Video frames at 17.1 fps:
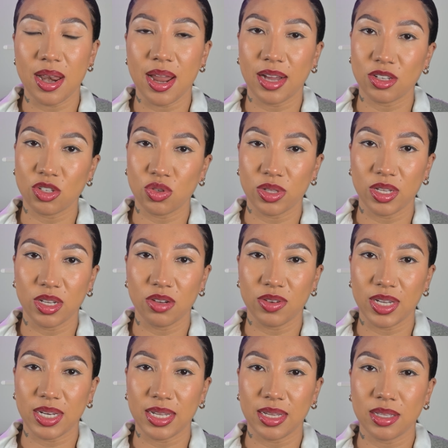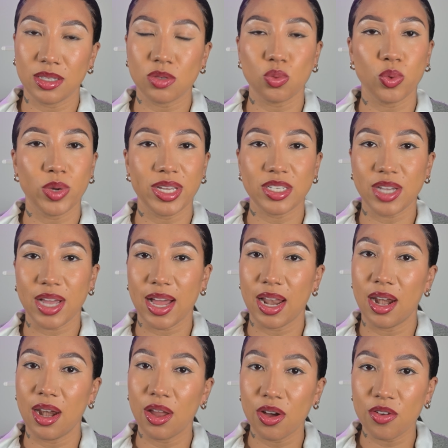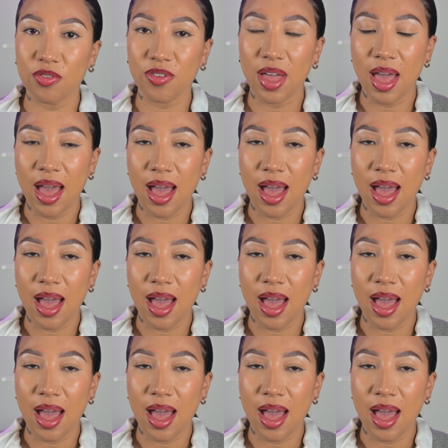natural ingredients, which I love.